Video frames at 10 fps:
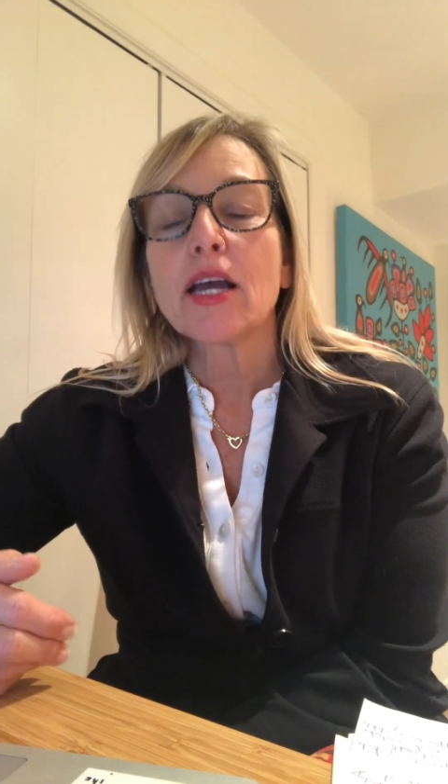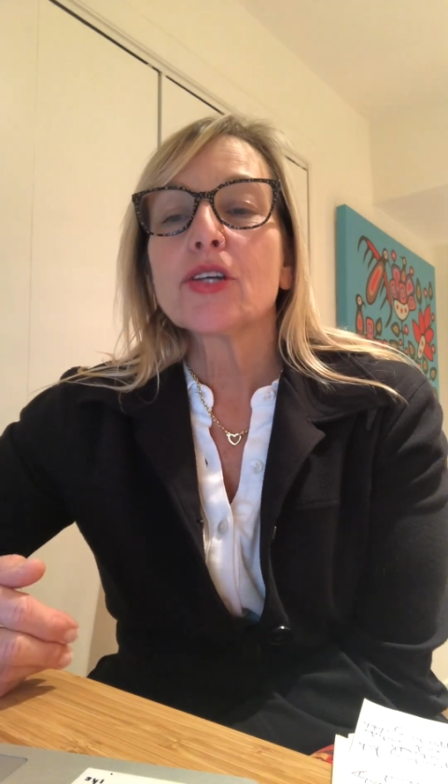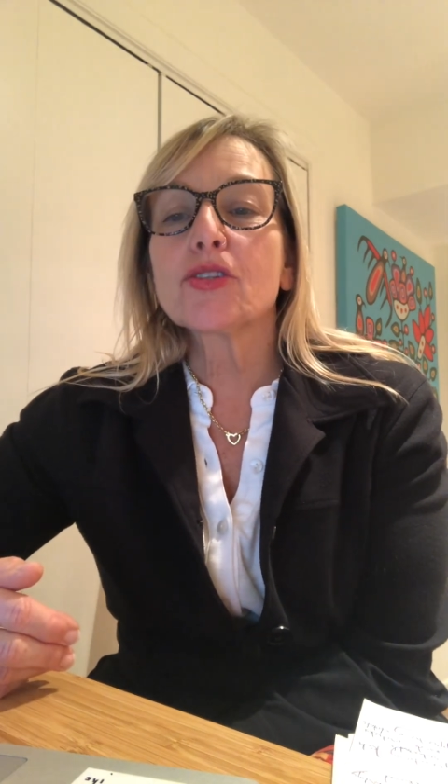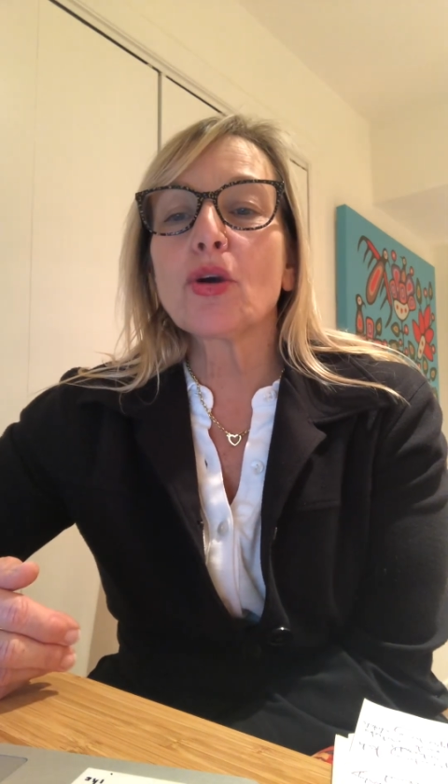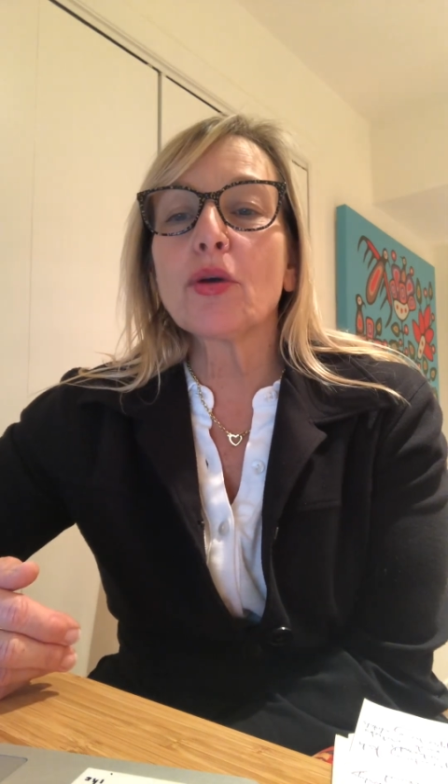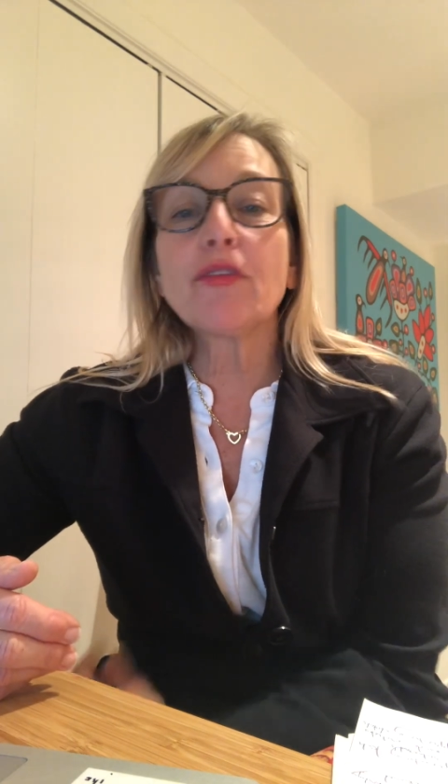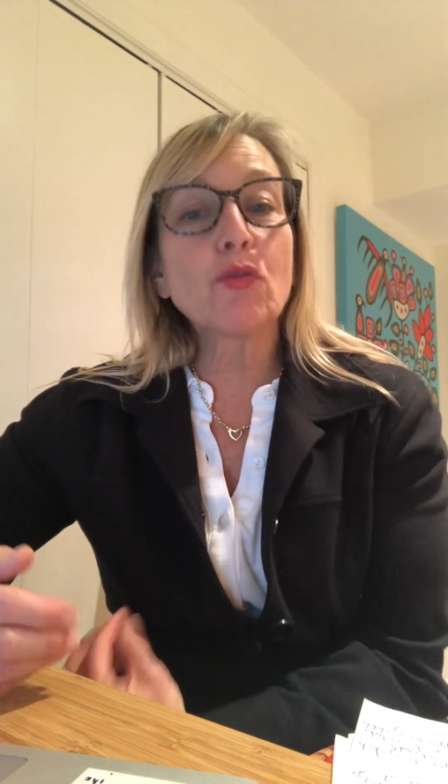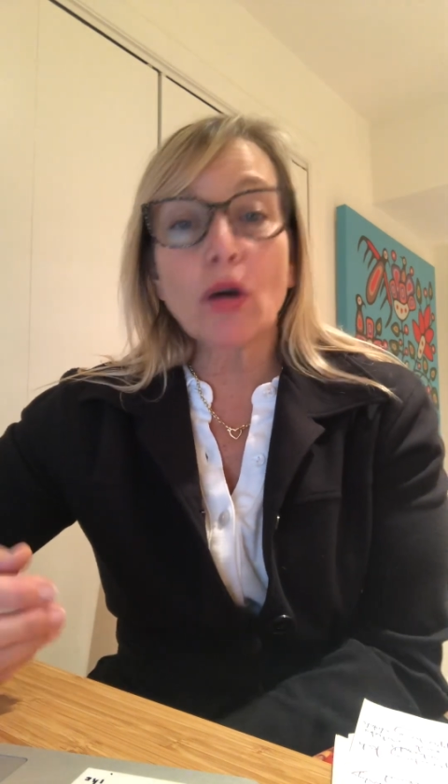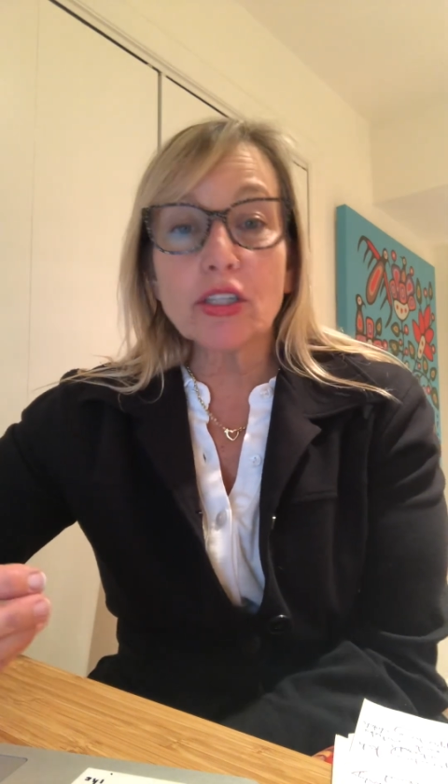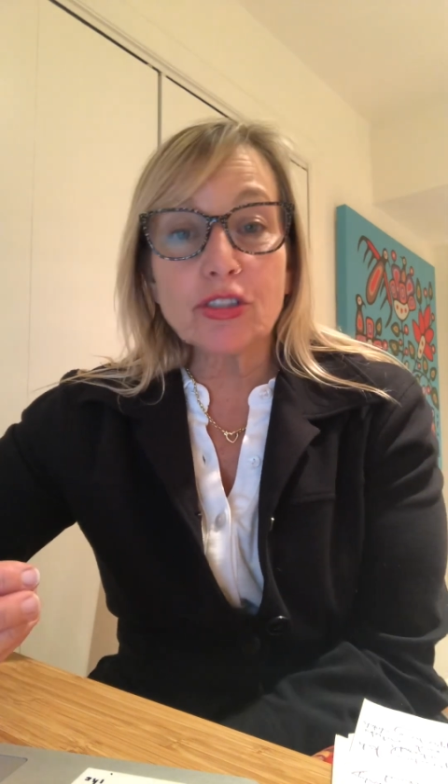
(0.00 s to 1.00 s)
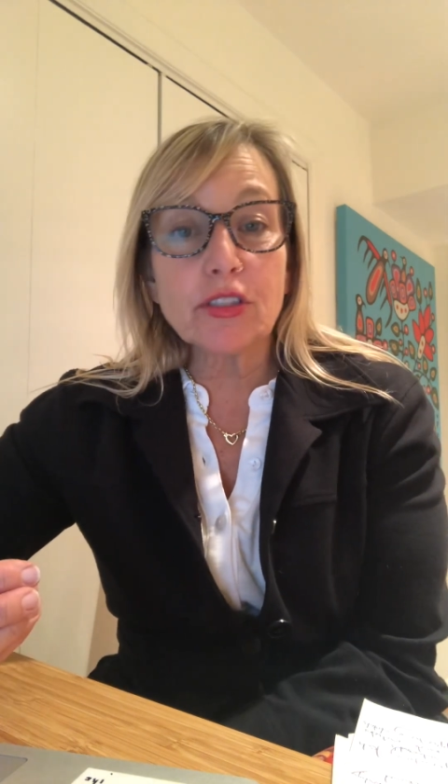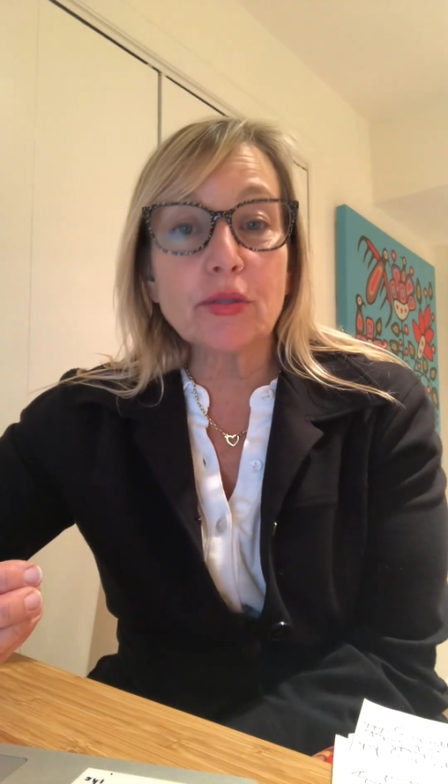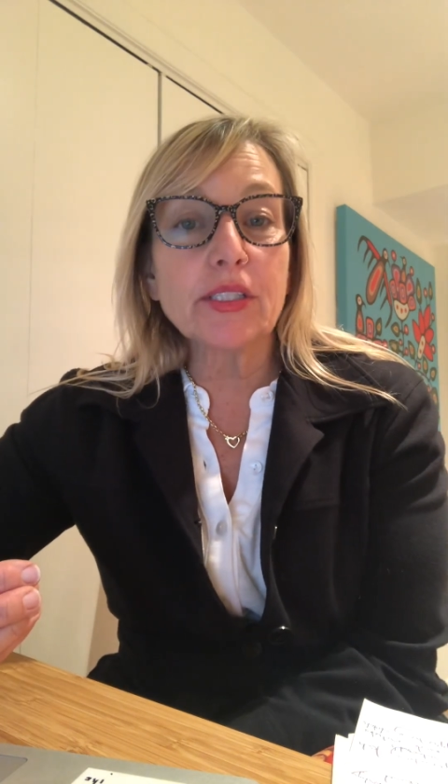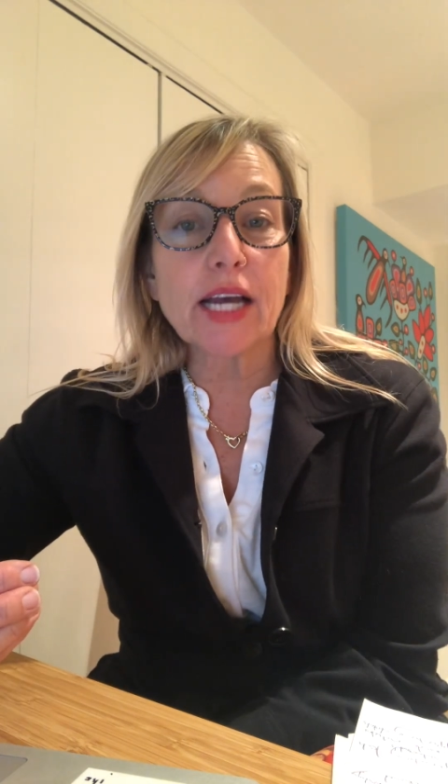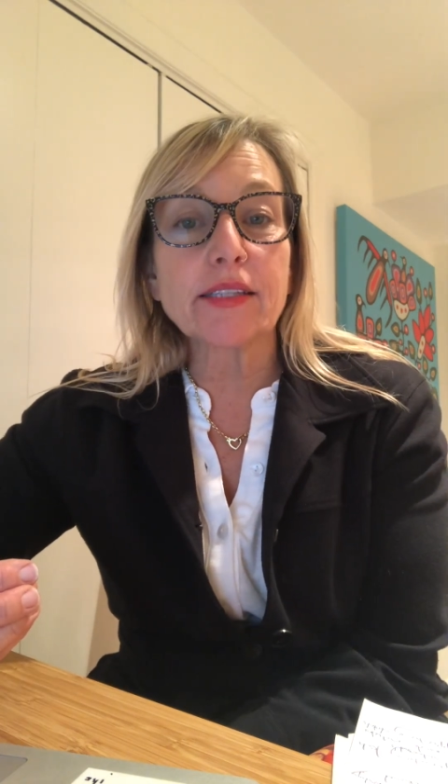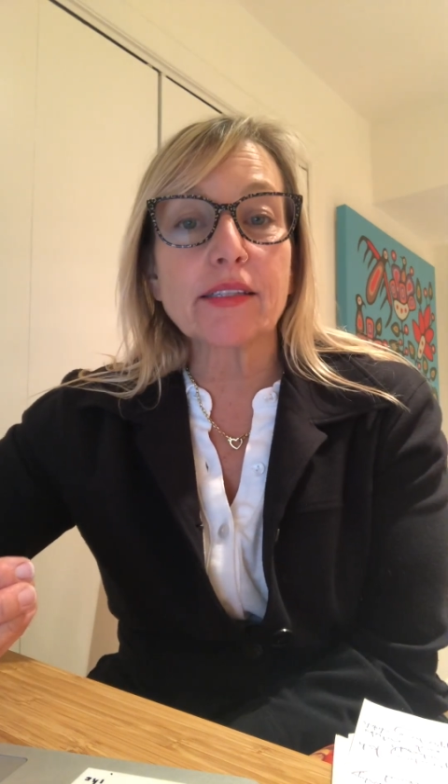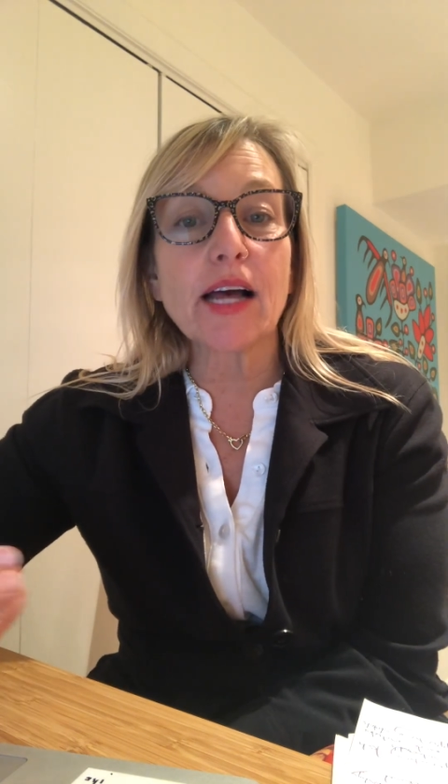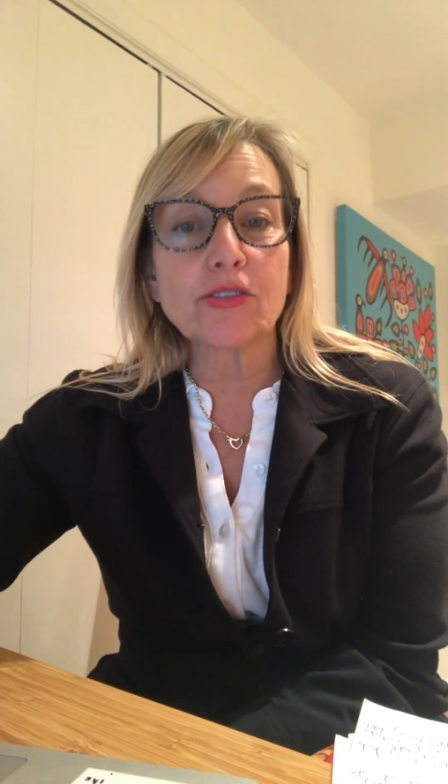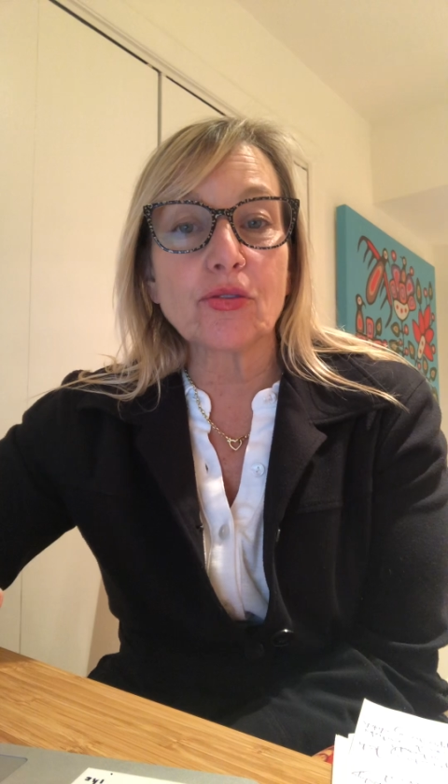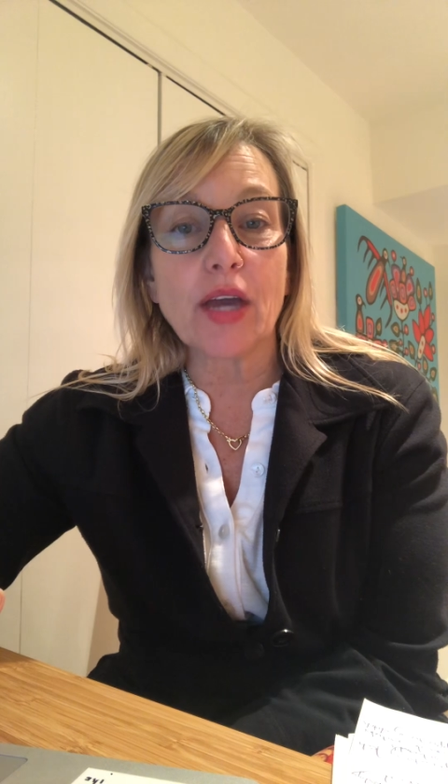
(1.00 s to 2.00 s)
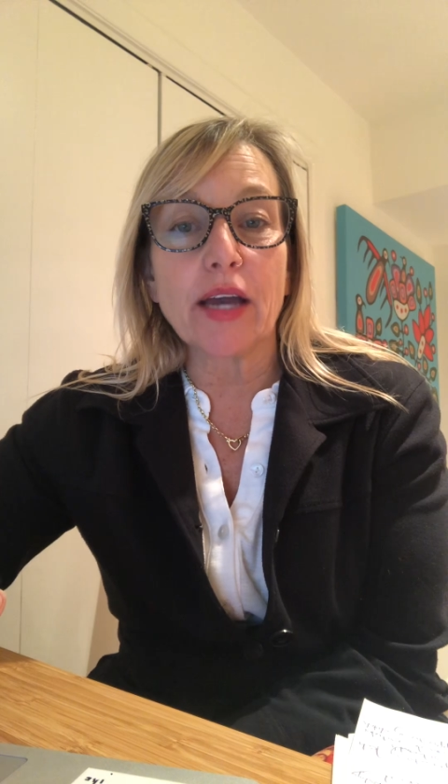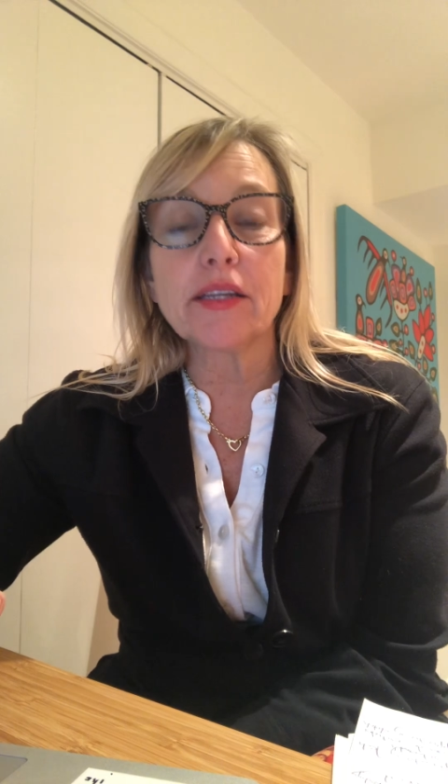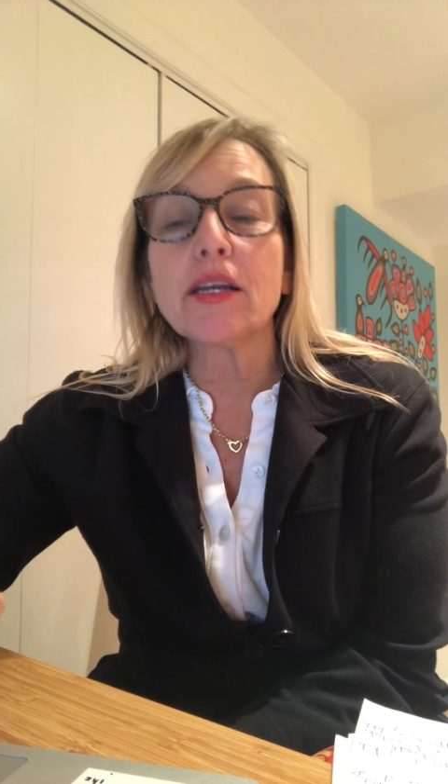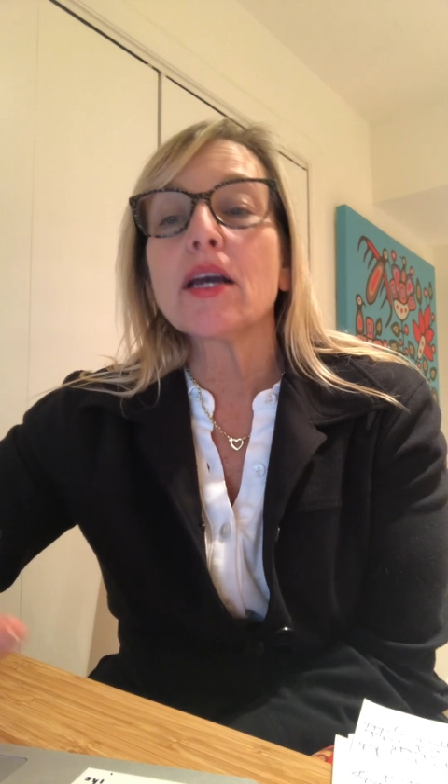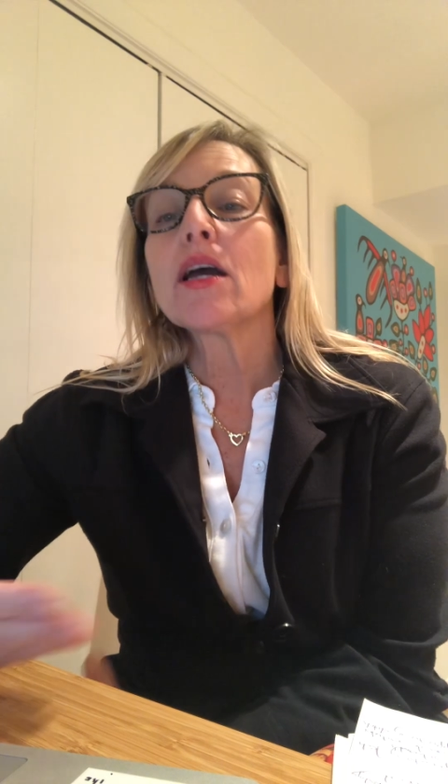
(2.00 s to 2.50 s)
So if you want to just do a test class, you can.